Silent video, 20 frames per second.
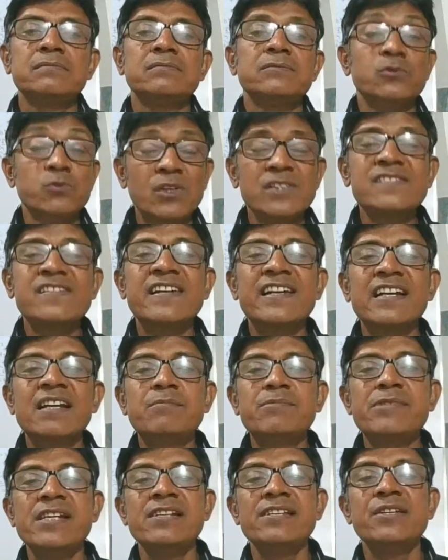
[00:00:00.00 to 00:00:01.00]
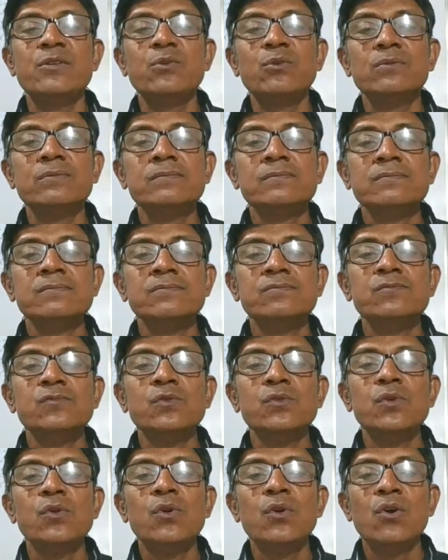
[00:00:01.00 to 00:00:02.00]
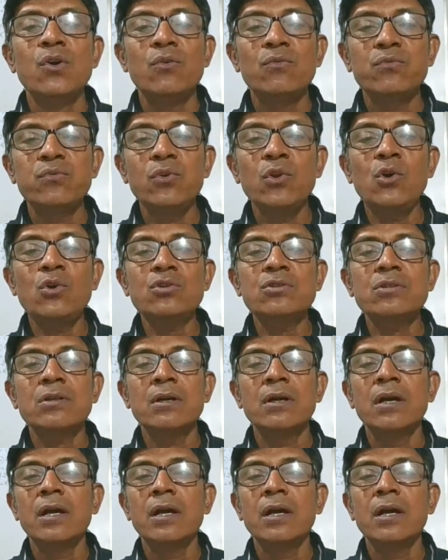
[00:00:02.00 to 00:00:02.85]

once again I'm telling you, float